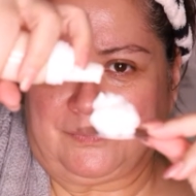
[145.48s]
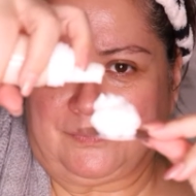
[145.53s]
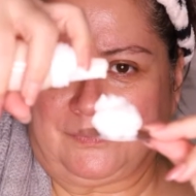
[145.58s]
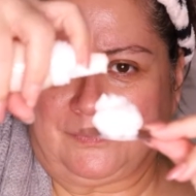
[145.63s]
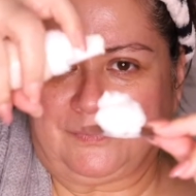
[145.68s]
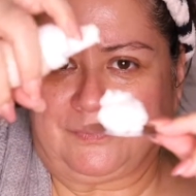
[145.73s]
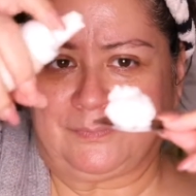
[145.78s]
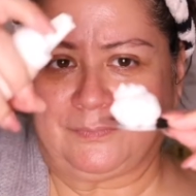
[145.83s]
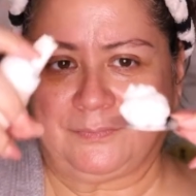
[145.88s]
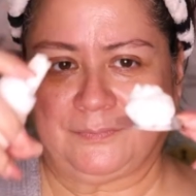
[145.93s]

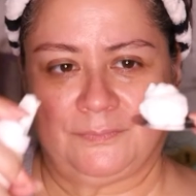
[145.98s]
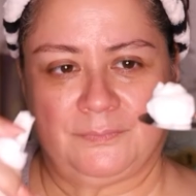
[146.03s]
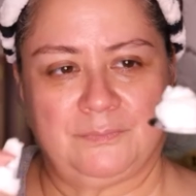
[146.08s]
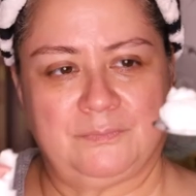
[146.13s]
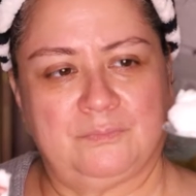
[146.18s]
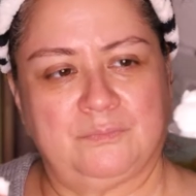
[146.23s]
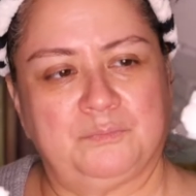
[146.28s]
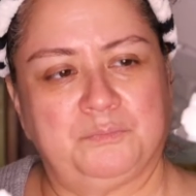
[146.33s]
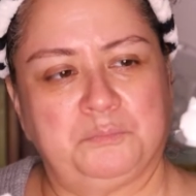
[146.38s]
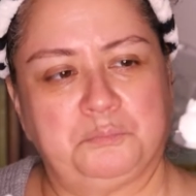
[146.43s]
eyes,
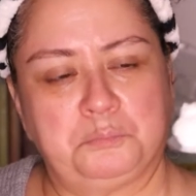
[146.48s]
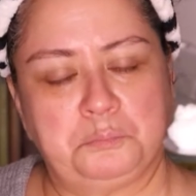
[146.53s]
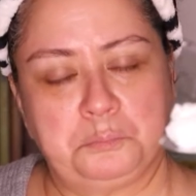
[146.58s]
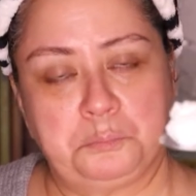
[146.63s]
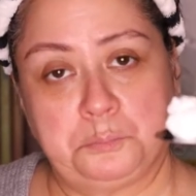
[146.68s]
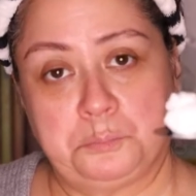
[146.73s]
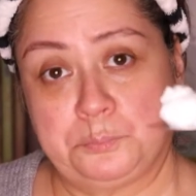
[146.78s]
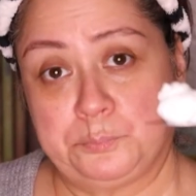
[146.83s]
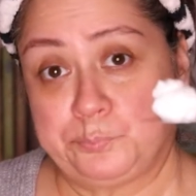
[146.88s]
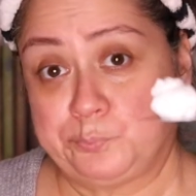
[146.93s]
and it can
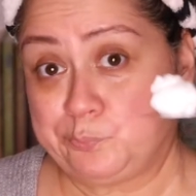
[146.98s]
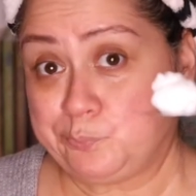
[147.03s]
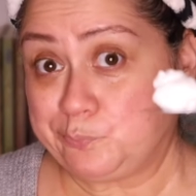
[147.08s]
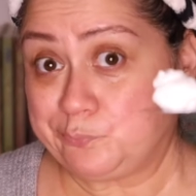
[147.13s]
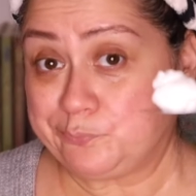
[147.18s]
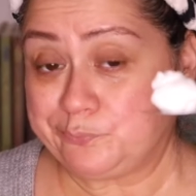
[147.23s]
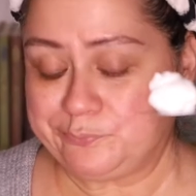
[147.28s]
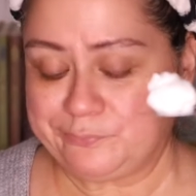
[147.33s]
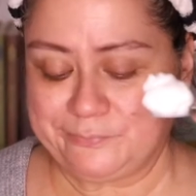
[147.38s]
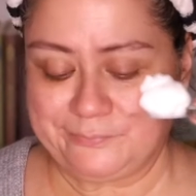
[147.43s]
be used
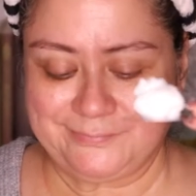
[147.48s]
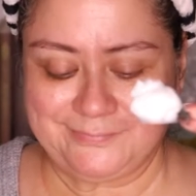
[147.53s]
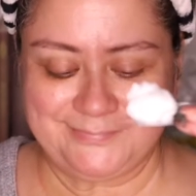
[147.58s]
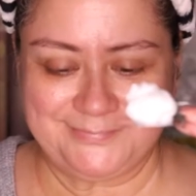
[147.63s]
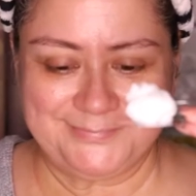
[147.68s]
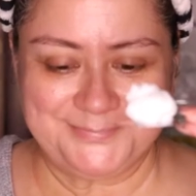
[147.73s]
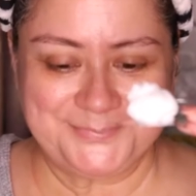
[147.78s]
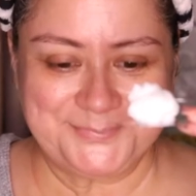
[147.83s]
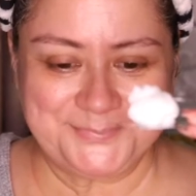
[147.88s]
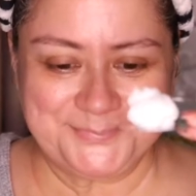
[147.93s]
on your
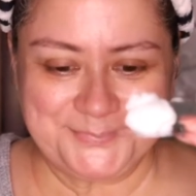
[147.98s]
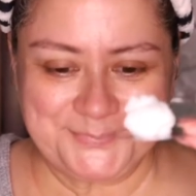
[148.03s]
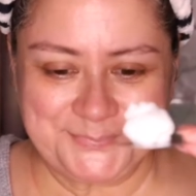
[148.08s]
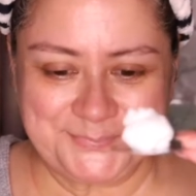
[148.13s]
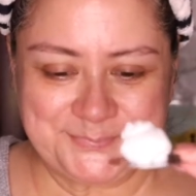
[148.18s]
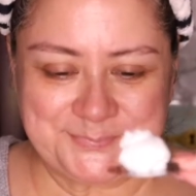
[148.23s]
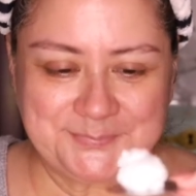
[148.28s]
lips.